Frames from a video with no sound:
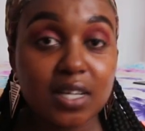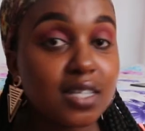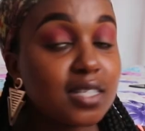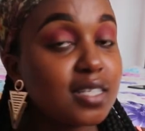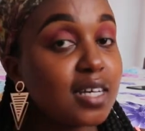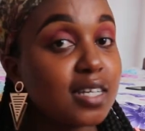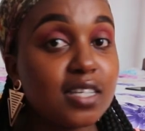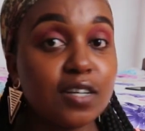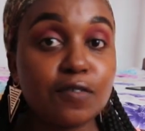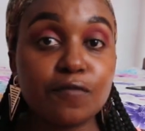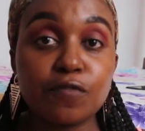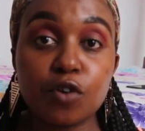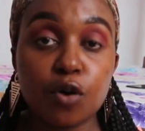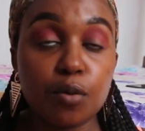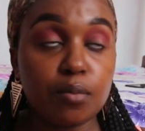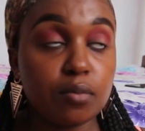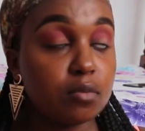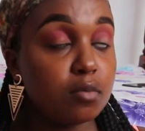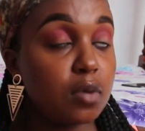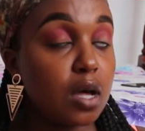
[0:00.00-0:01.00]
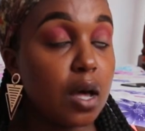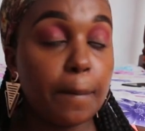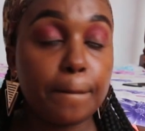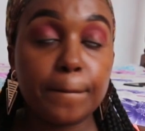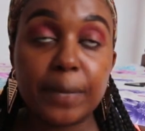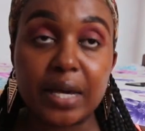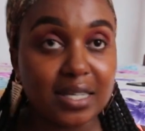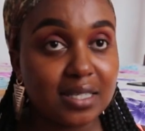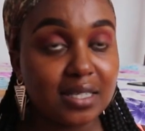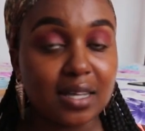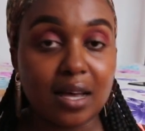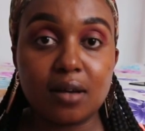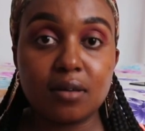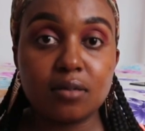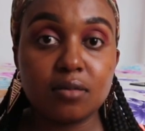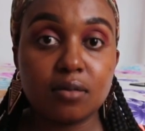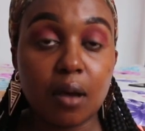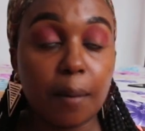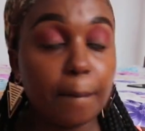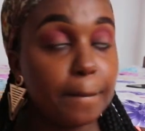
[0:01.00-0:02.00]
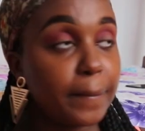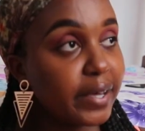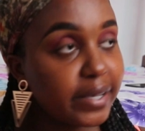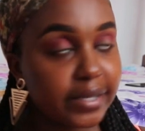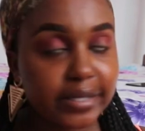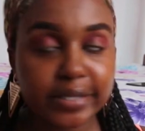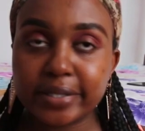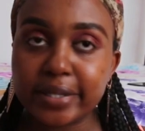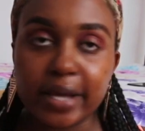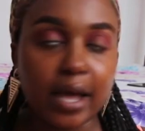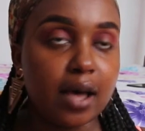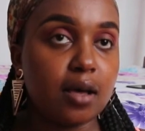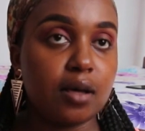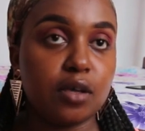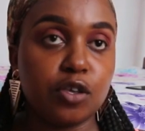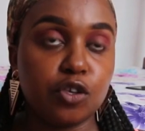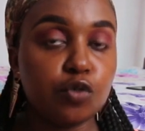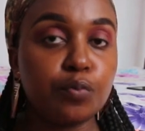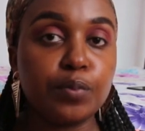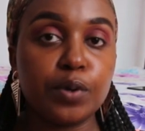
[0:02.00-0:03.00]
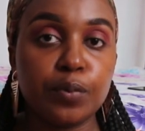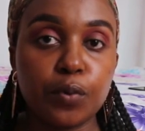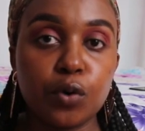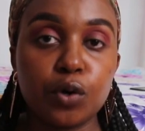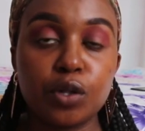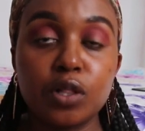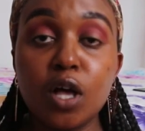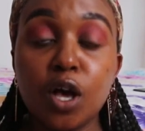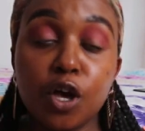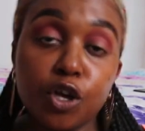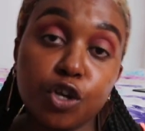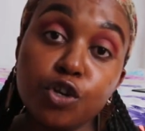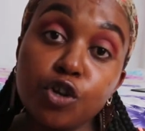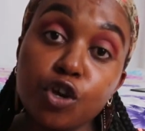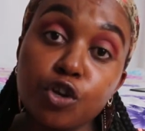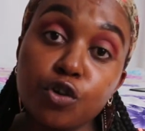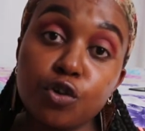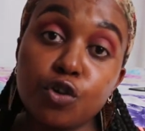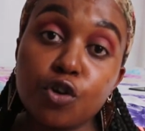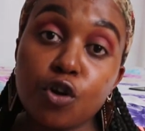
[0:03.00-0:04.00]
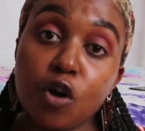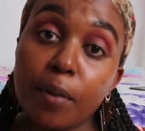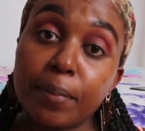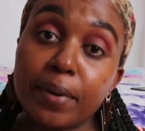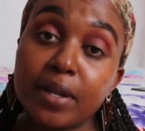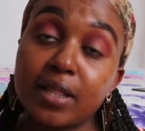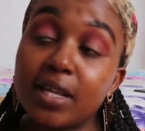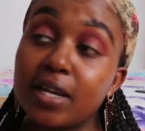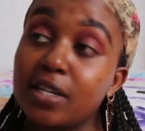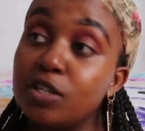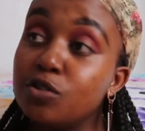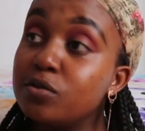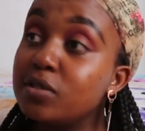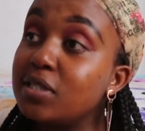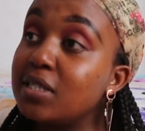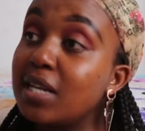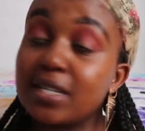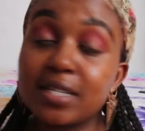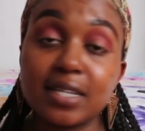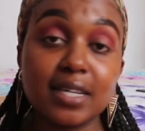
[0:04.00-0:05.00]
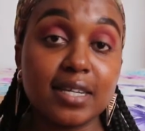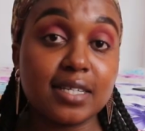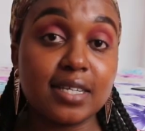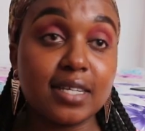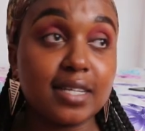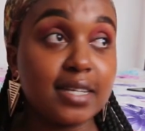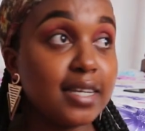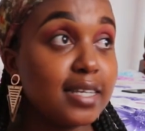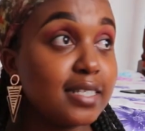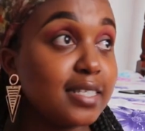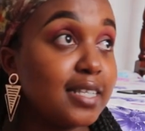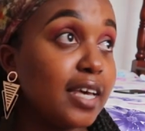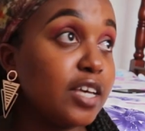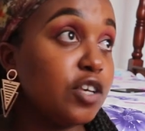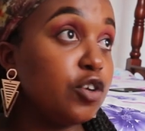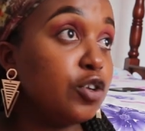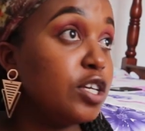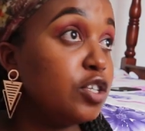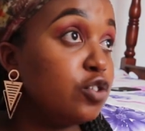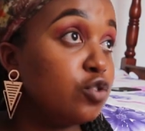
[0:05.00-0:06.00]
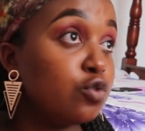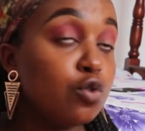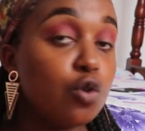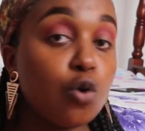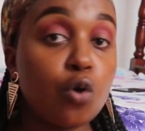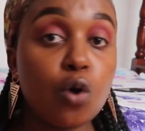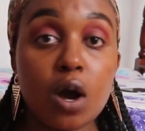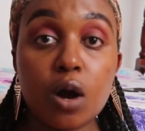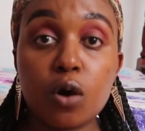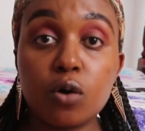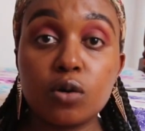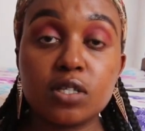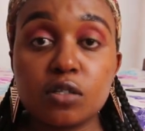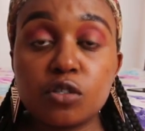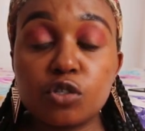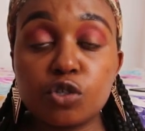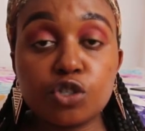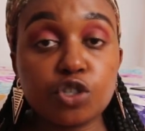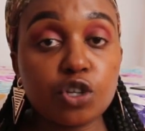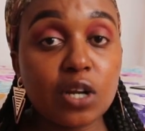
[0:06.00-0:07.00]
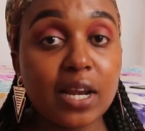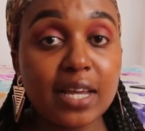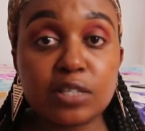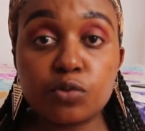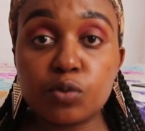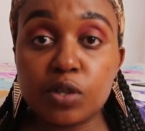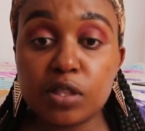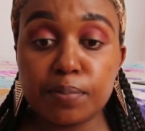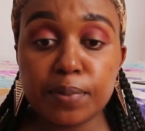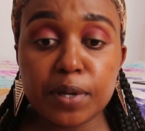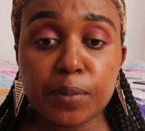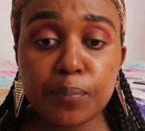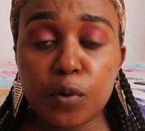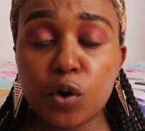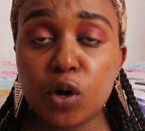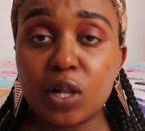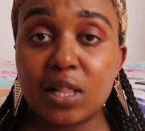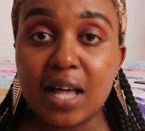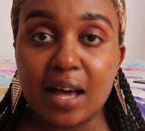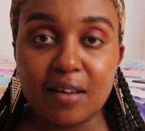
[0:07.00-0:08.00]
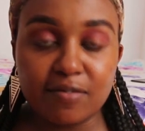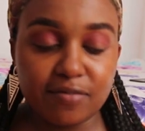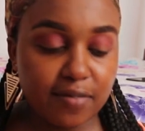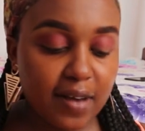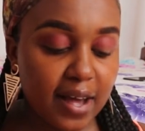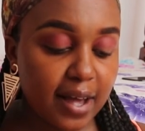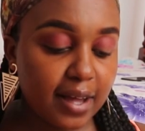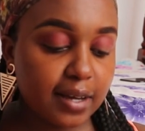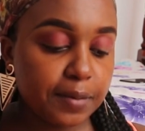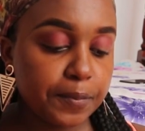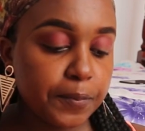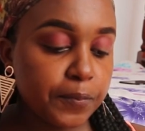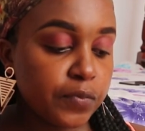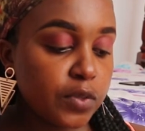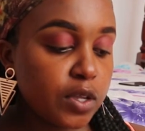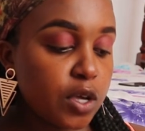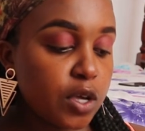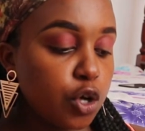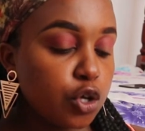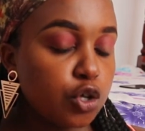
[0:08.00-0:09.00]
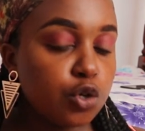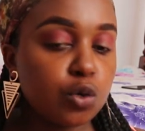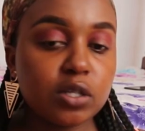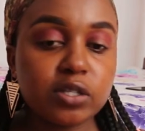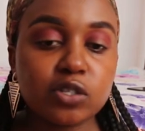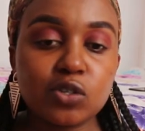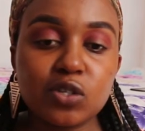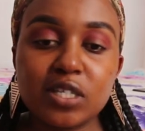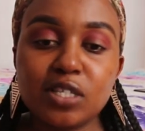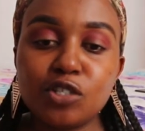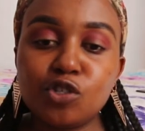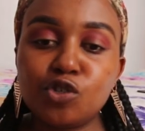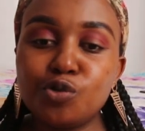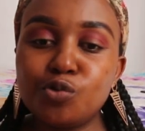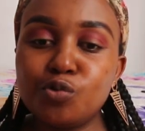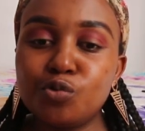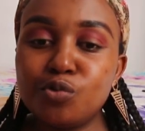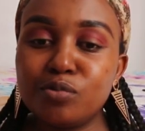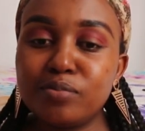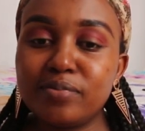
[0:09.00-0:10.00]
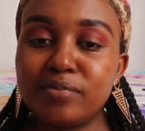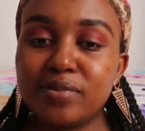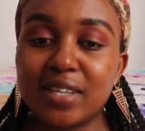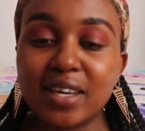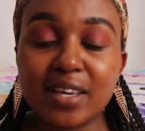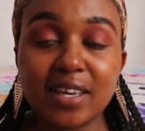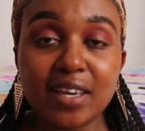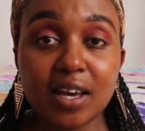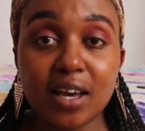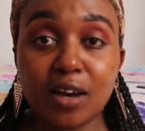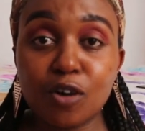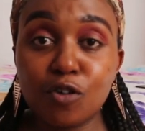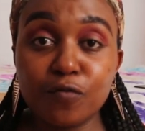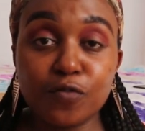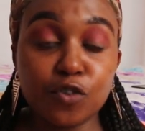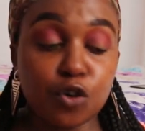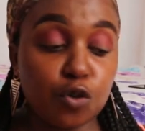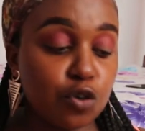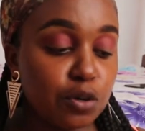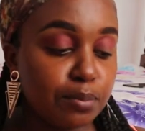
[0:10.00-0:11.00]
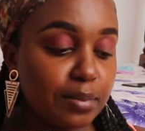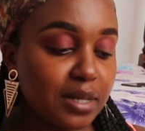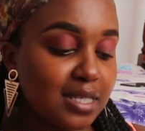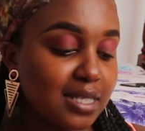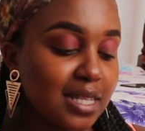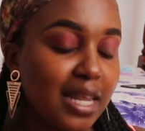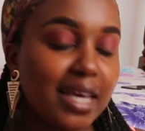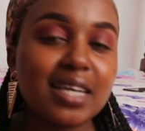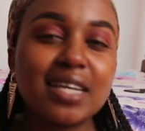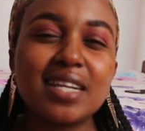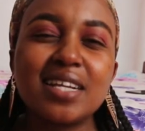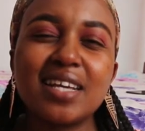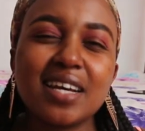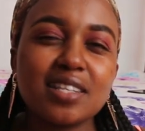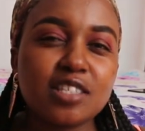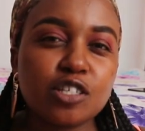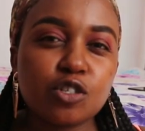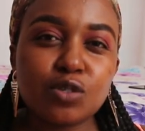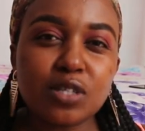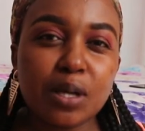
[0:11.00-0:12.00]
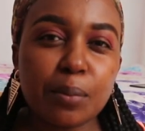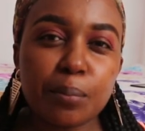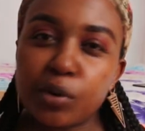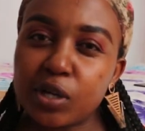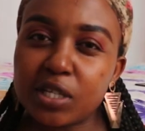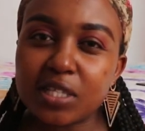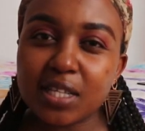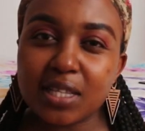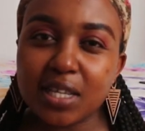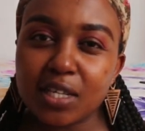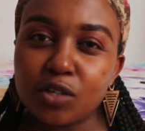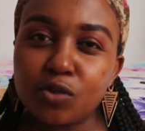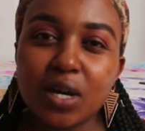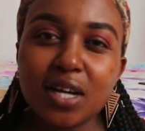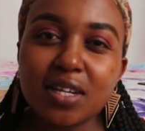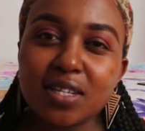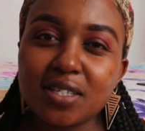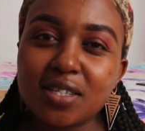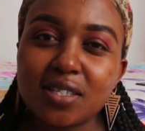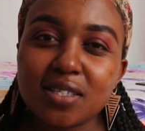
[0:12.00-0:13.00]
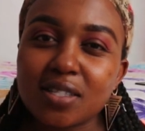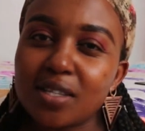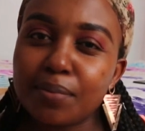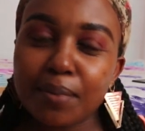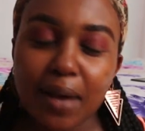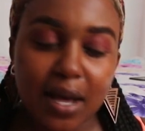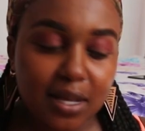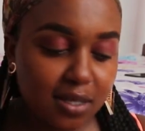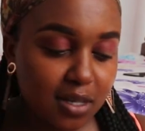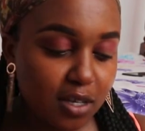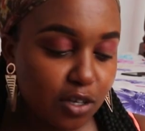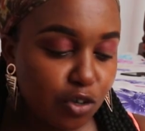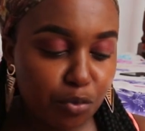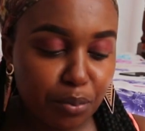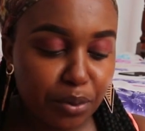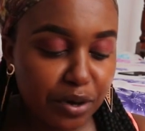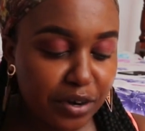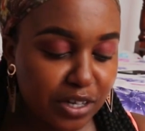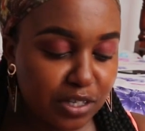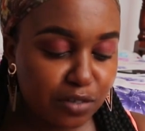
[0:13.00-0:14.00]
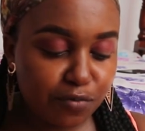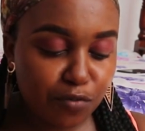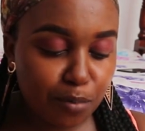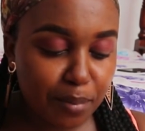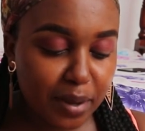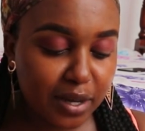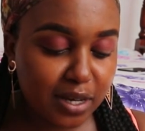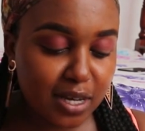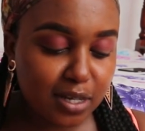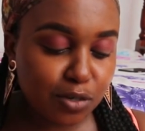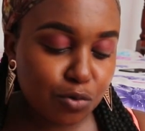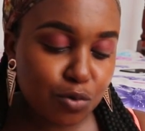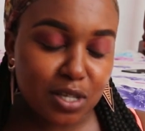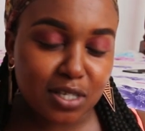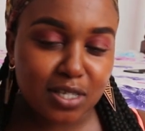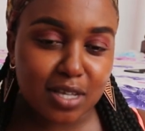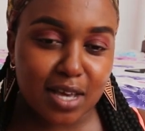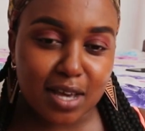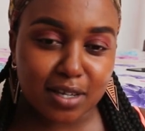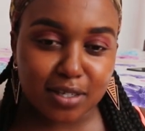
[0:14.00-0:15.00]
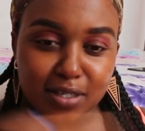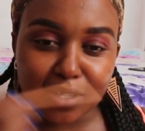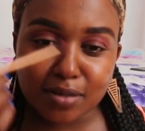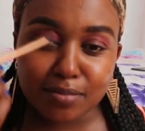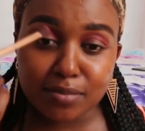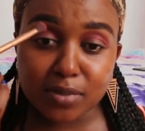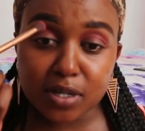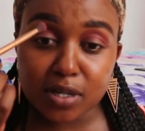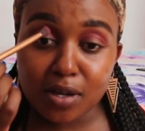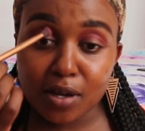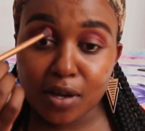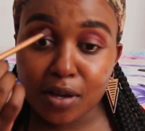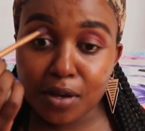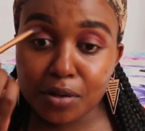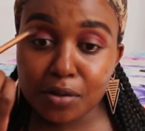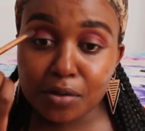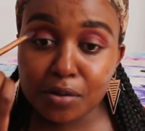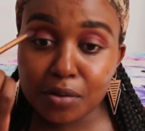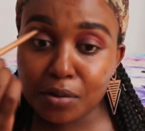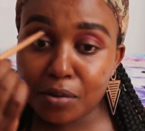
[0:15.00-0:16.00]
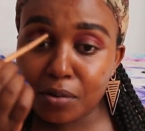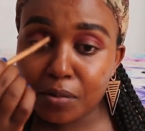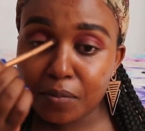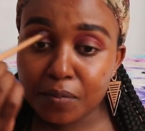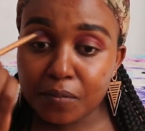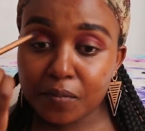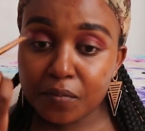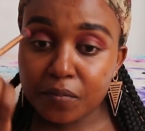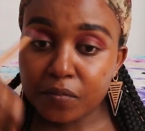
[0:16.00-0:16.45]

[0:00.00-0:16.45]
Starting from pesa, you people, you know, you grow up and then you start getting needs, like you need to go out, socialize with people, have fun. You also need to take care of your own bills, like it gets to some point and then you can't just keep asking your parents for money. I don't want to get ashamed, you know.